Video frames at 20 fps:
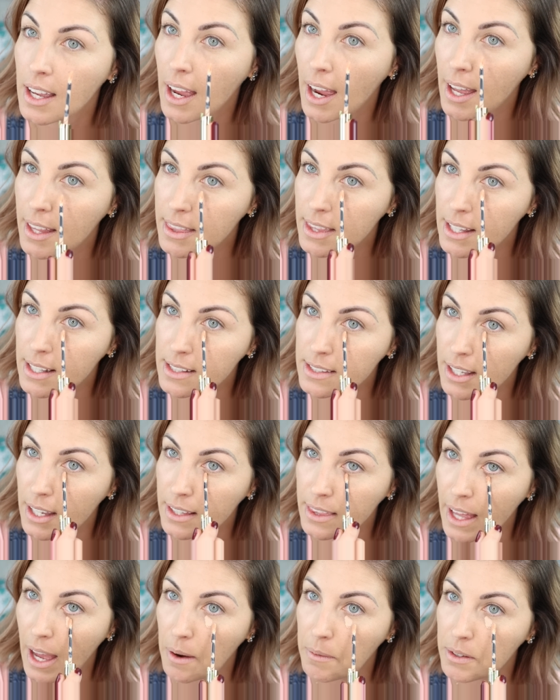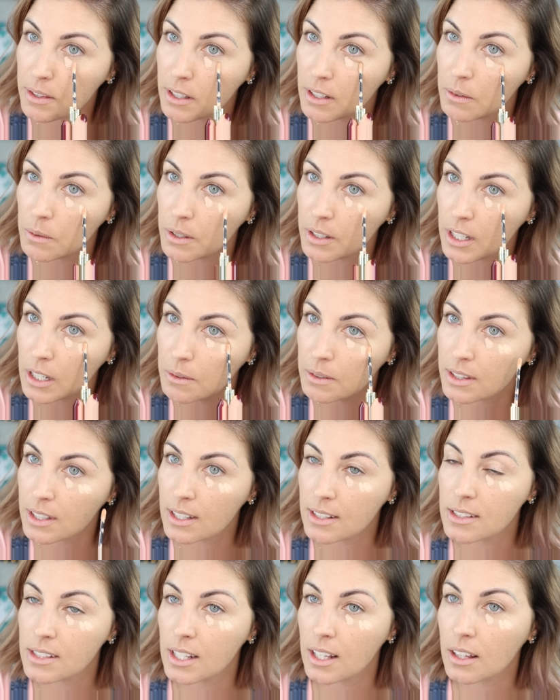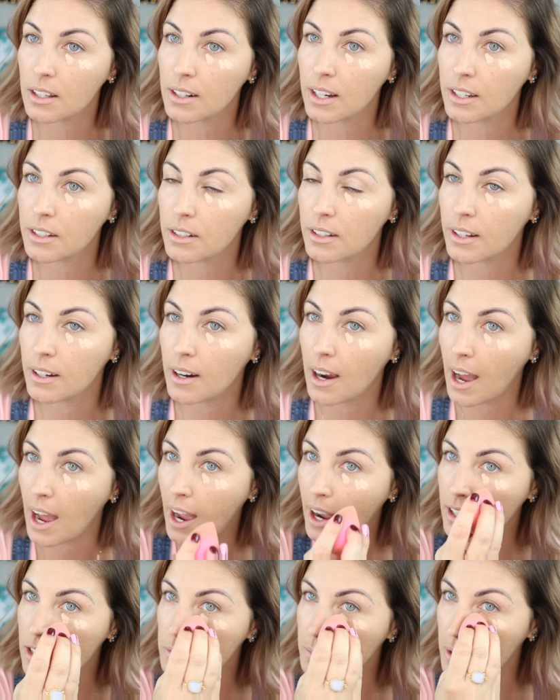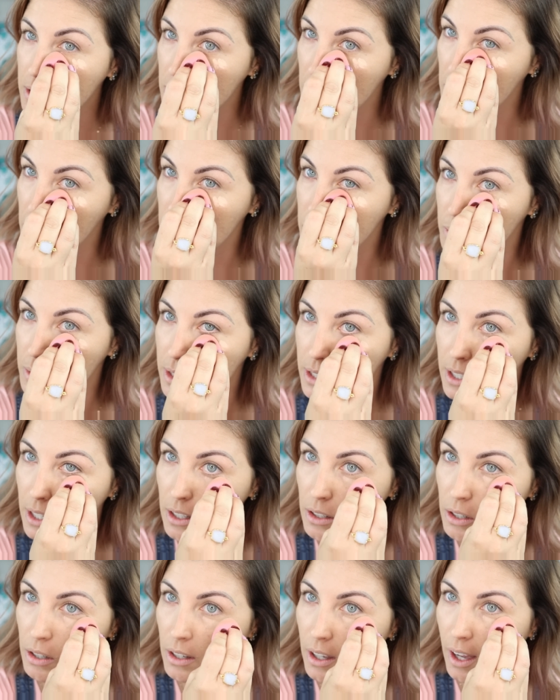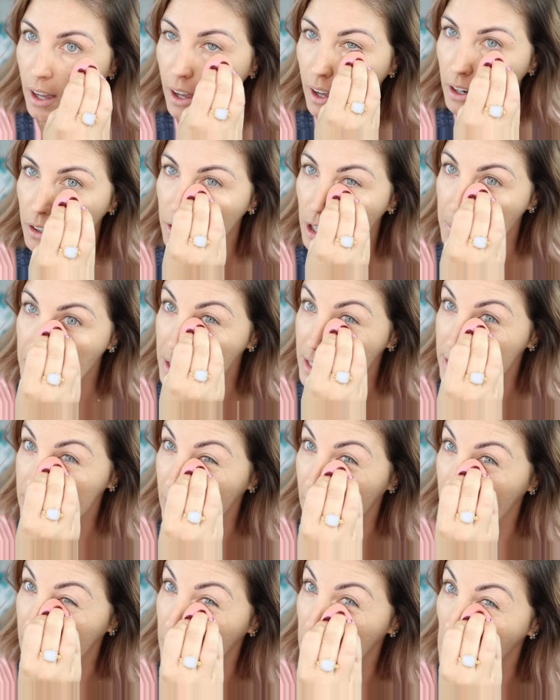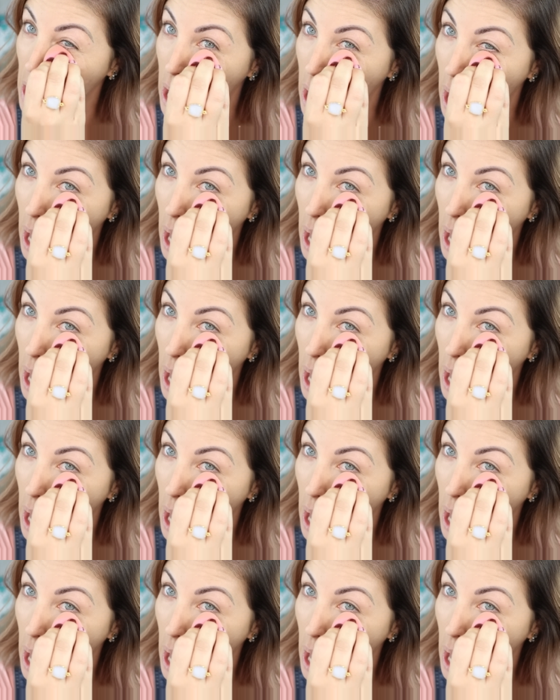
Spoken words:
and things like that when they're working with concealer under their eyes, especially those with crepey skin.